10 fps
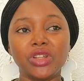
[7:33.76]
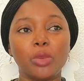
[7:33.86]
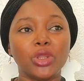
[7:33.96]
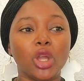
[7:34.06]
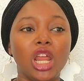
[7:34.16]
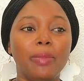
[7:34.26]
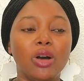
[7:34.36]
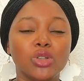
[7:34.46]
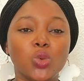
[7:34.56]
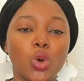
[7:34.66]
You've seen
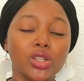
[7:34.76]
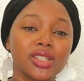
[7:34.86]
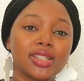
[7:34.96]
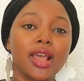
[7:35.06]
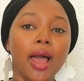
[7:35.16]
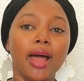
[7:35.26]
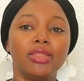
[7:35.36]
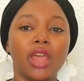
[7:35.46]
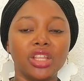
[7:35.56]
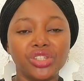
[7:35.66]
the video, you've heard
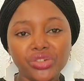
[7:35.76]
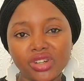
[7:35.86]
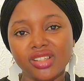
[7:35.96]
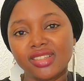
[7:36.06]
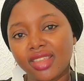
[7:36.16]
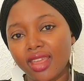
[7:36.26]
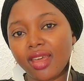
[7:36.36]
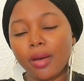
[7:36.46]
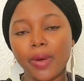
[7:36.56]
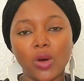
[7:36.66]
from one
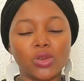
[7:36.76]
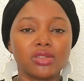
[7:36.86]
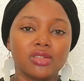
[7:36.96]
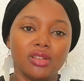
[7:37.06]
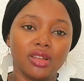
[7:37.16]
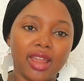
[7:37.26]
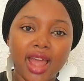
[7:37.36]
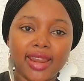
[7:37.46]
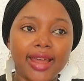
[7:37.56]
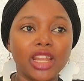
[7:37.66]
of the manager, I
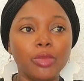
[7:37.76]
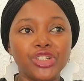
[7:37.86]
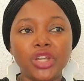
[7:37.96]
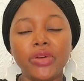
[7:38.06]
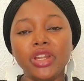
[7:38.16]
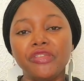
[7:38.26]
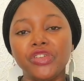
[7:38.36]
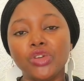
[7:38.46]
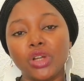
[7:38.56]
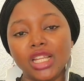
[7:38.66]
think the manager
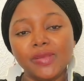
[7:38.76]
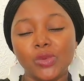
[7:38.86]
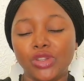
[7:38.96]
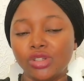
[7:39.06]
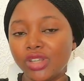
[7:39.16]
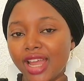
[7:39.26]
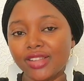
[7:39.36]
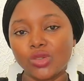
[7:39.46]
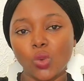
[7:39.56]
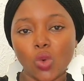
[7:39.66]
of the
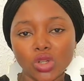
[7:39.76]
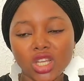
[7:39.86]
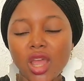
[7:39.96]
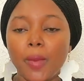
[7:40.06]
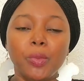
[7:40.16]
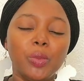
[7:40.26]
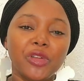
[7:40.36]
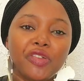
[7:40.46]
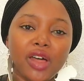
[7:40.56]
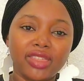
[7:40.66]
Zipline, he
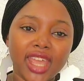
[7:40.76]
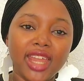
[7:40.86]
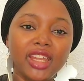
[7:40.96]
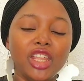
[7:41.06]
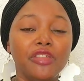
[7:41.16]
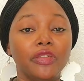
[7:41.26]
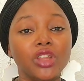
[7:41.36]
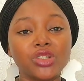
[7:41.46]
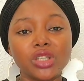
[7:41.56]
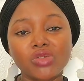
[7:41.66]
said about the
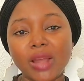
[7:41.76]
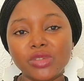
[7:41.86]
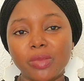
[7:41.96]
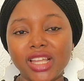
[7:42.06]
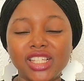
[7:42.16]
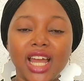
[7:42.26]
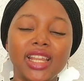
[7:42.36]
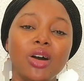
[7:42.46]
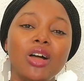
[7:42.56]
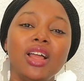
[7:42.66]
Zipline, that their
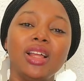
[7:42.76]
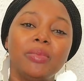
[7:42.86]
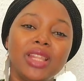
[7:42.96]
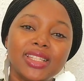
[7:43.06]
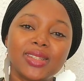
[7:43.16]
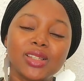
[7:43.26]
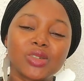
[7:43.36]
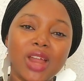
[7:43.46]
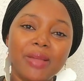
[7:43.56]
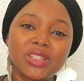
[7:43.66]
target
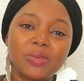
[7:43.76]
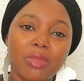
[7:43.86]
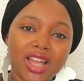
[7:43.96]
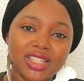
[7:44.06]
is to